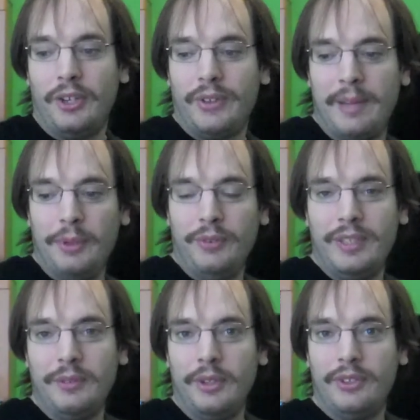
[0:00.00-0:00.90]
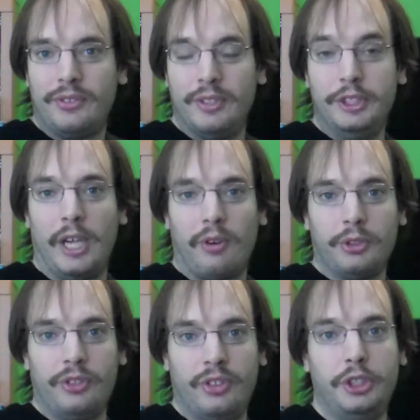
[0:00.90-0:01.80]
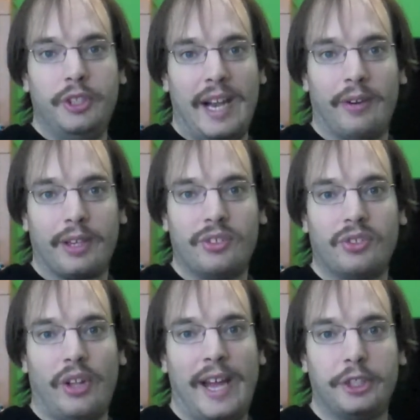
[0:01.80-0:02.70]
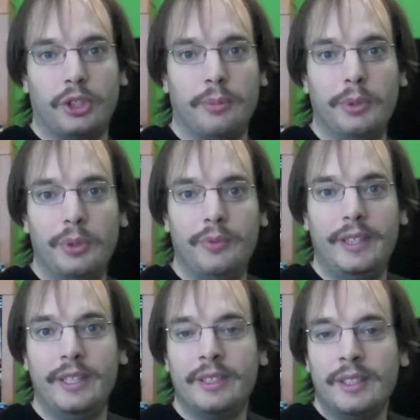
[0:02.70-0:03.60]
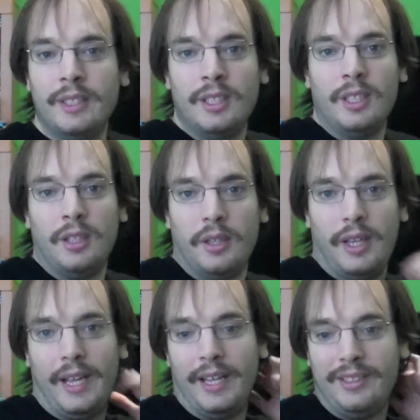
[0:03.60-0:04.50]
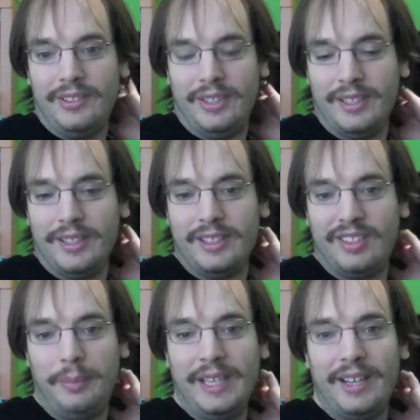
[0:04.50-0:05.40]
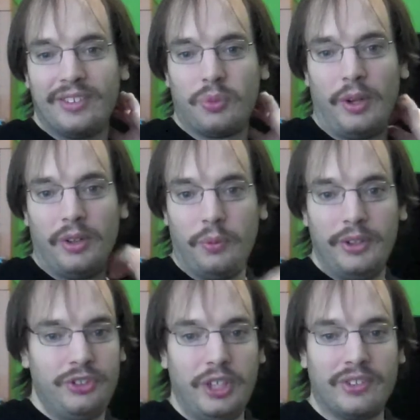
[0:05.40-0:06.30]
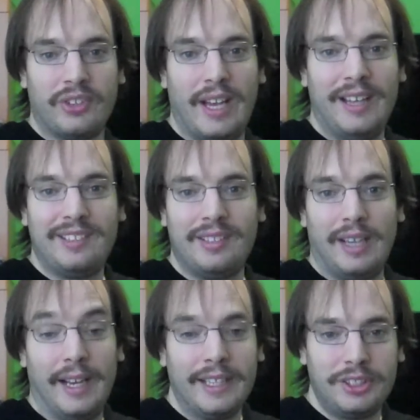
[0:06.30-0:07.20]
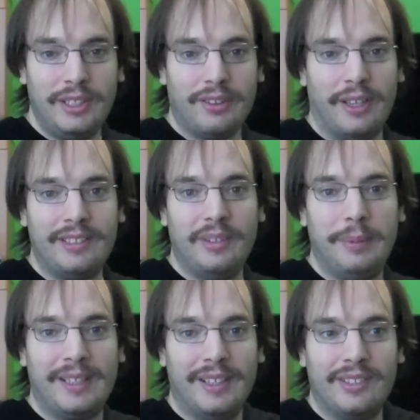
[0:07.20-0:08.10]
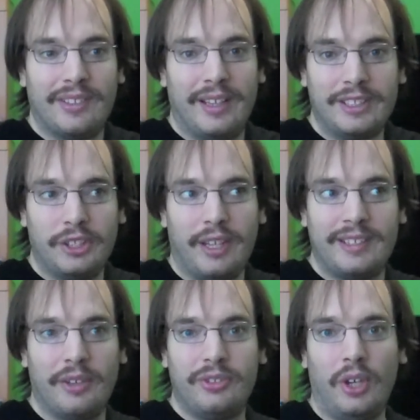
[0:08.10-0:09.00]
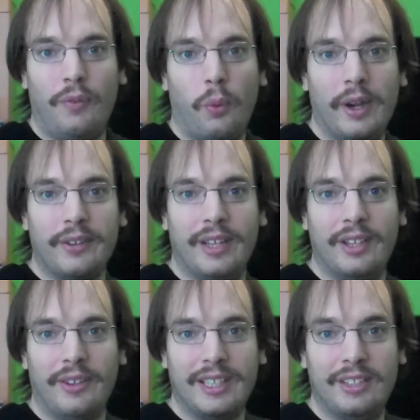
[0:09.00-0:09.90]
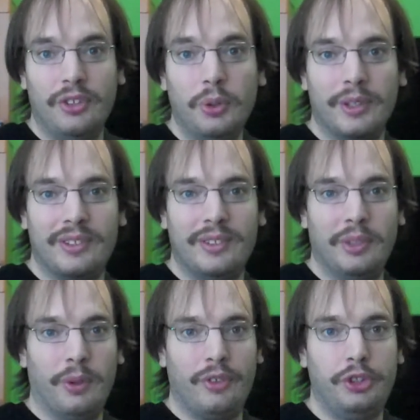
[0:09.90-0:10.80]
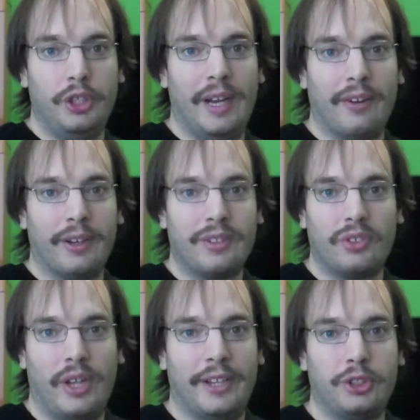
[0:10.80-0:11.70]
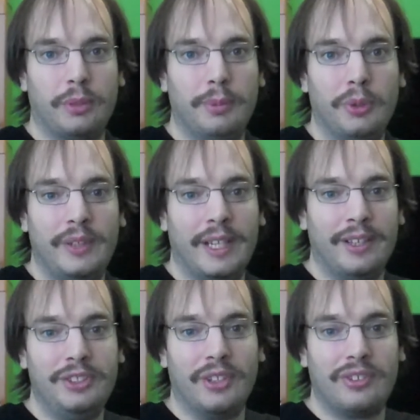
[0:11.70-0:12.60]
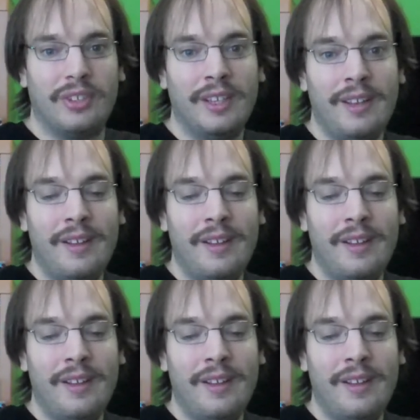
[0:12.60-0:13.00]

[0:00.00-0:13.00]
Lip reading: know that movie was, in general, just a generic slasher movie. And, to be honest, while it was just that, I actually liked it because I actually liked how self-aware that, like, it knew it was a generic slasher movie and just